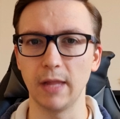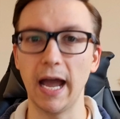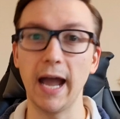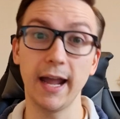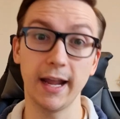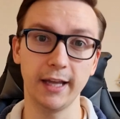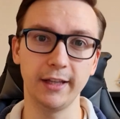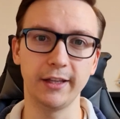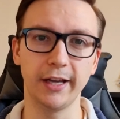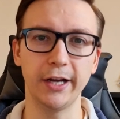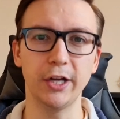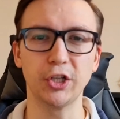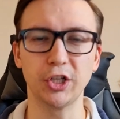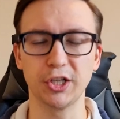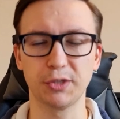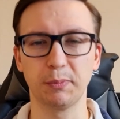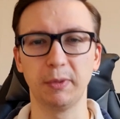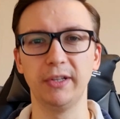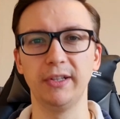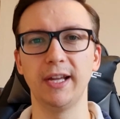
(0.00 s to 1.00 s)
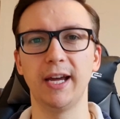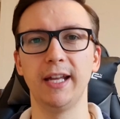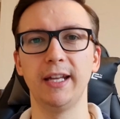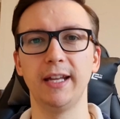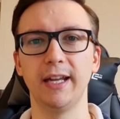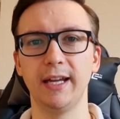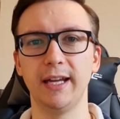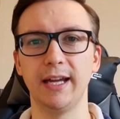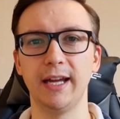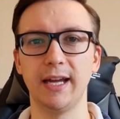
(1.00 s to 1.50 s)
I had hair transplant done
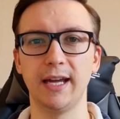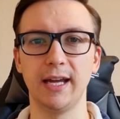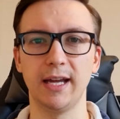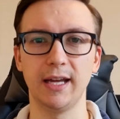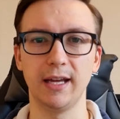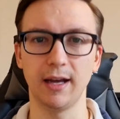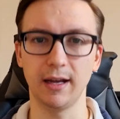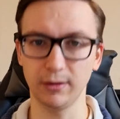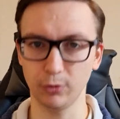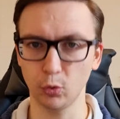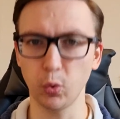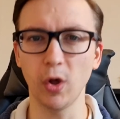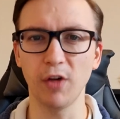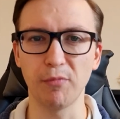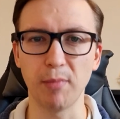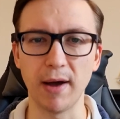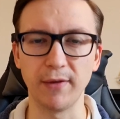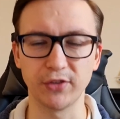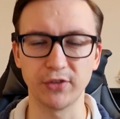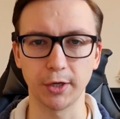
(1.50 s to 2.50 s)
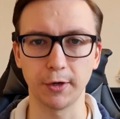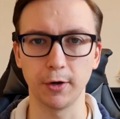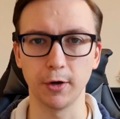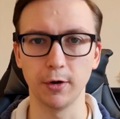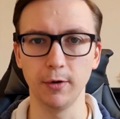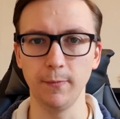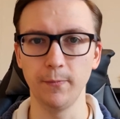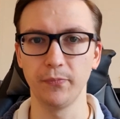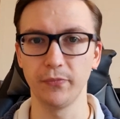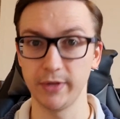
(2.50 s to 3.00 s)
12 months
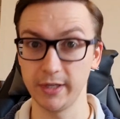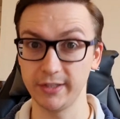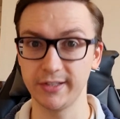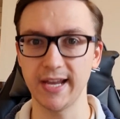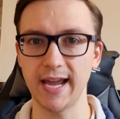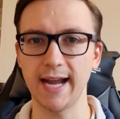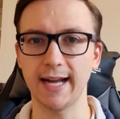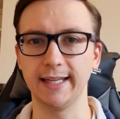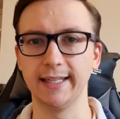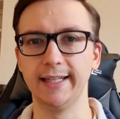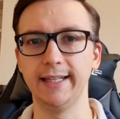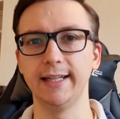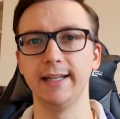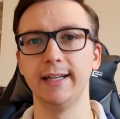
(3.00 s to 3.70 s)
ago, exactly.